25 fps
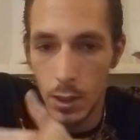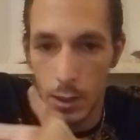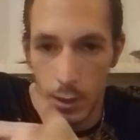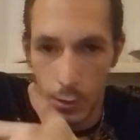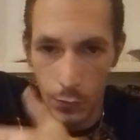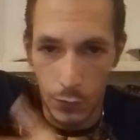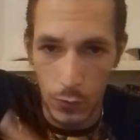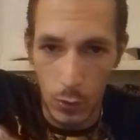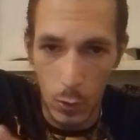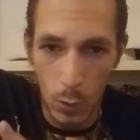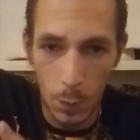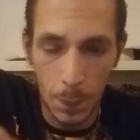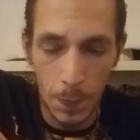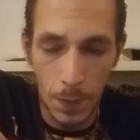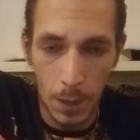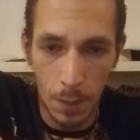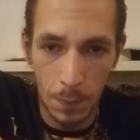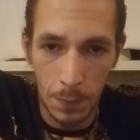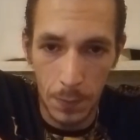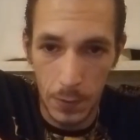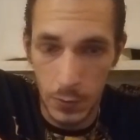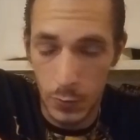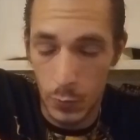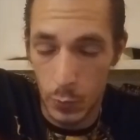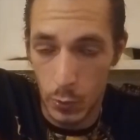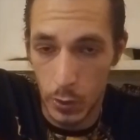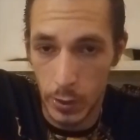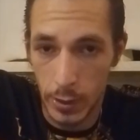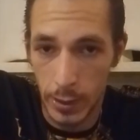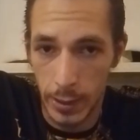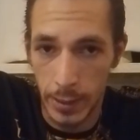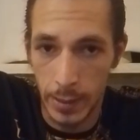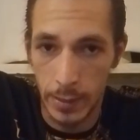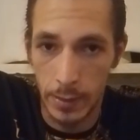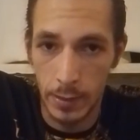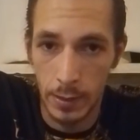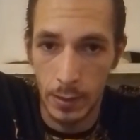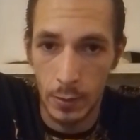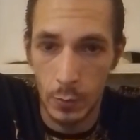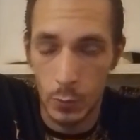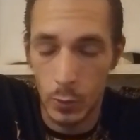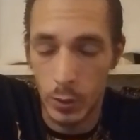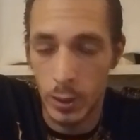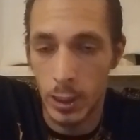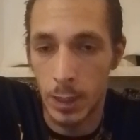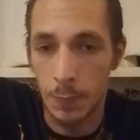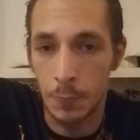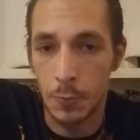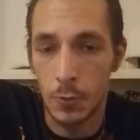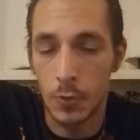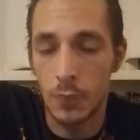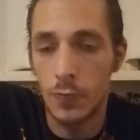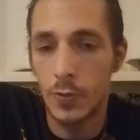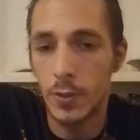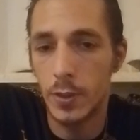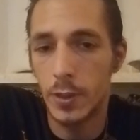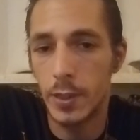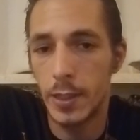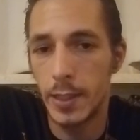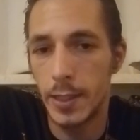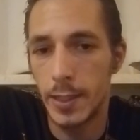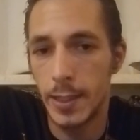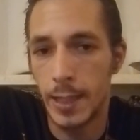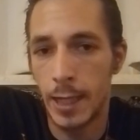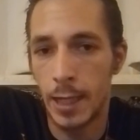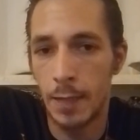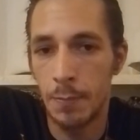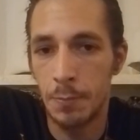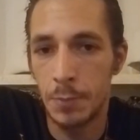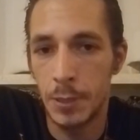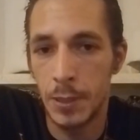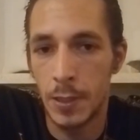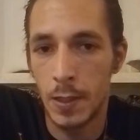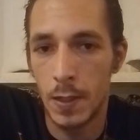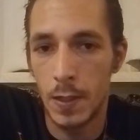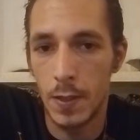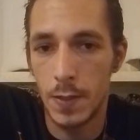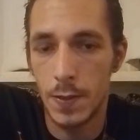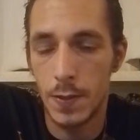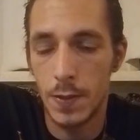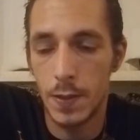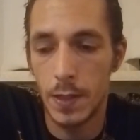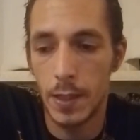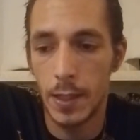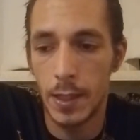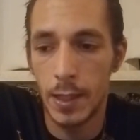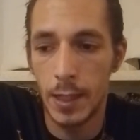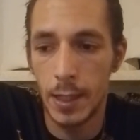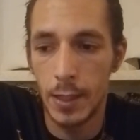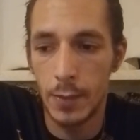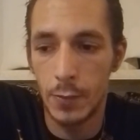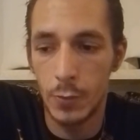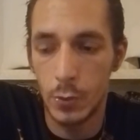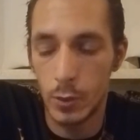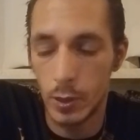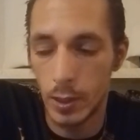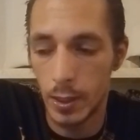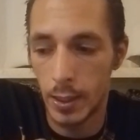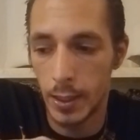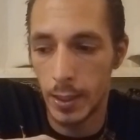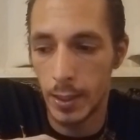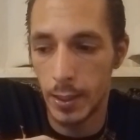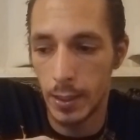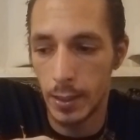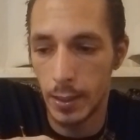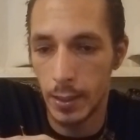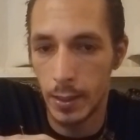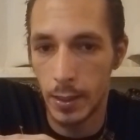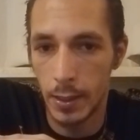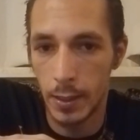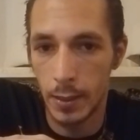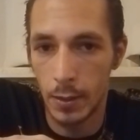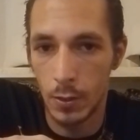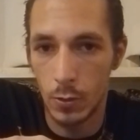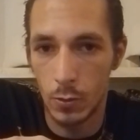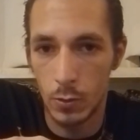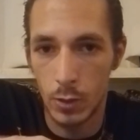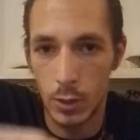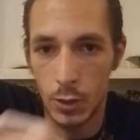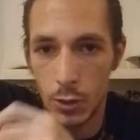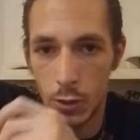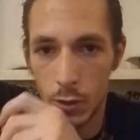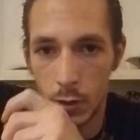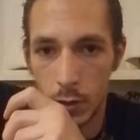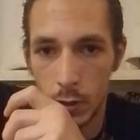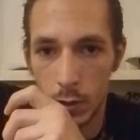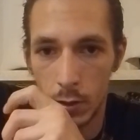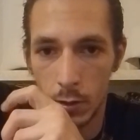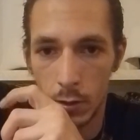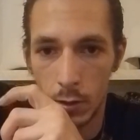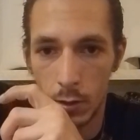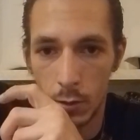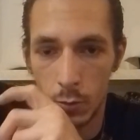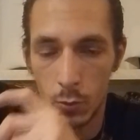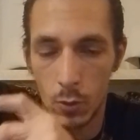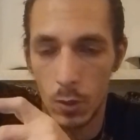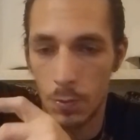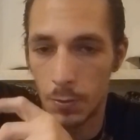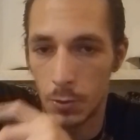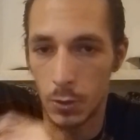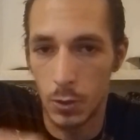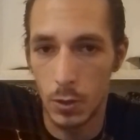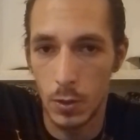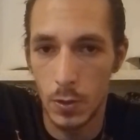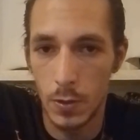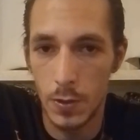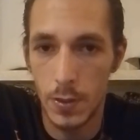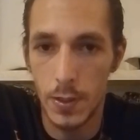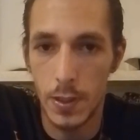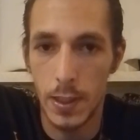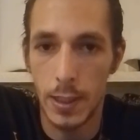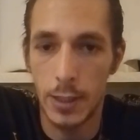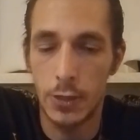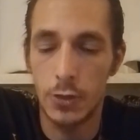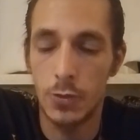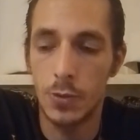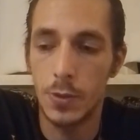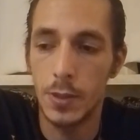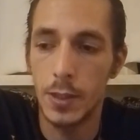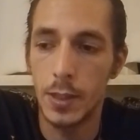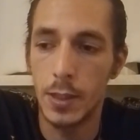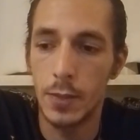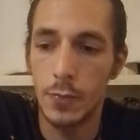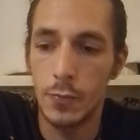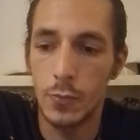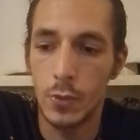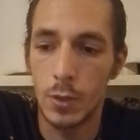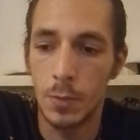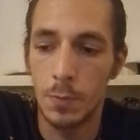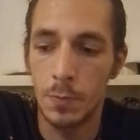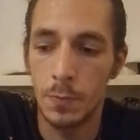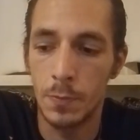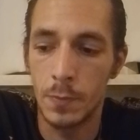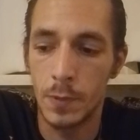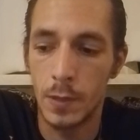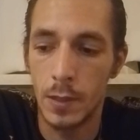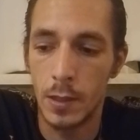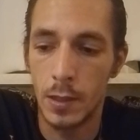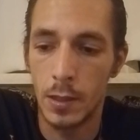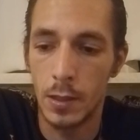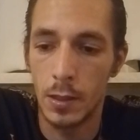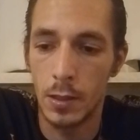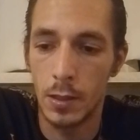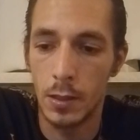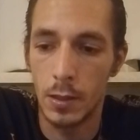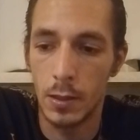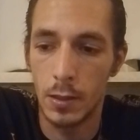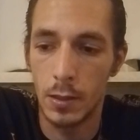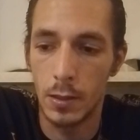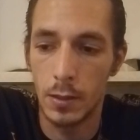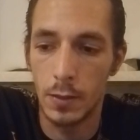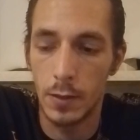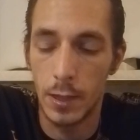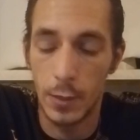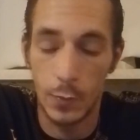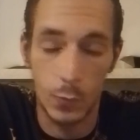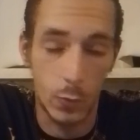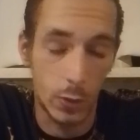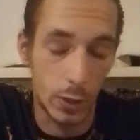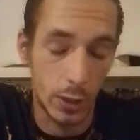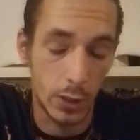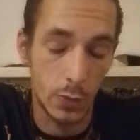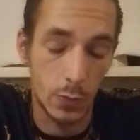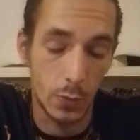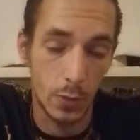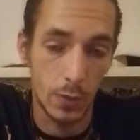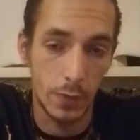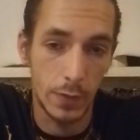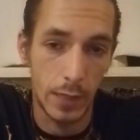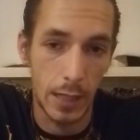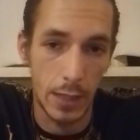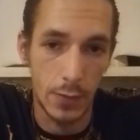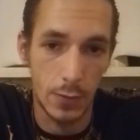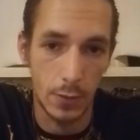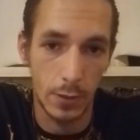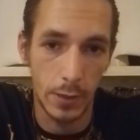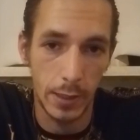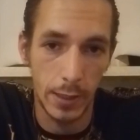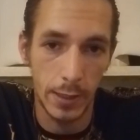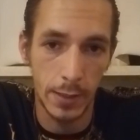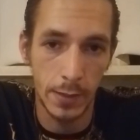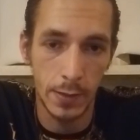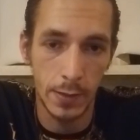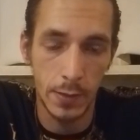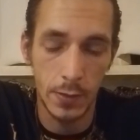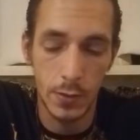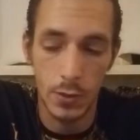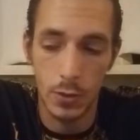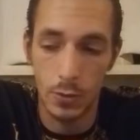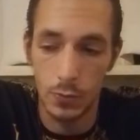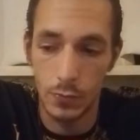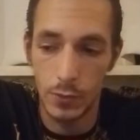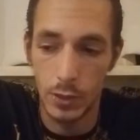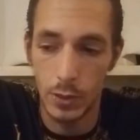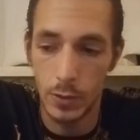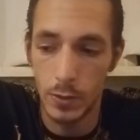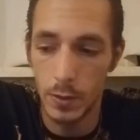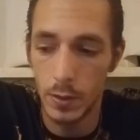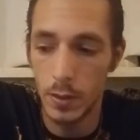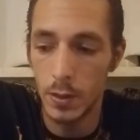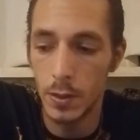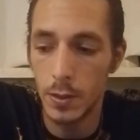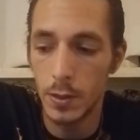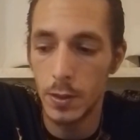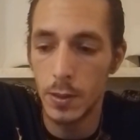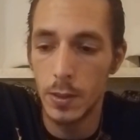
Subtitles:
the fuel pump is working perfectly again because I took a original rubber hose actually from that works with gasoline, so fuel.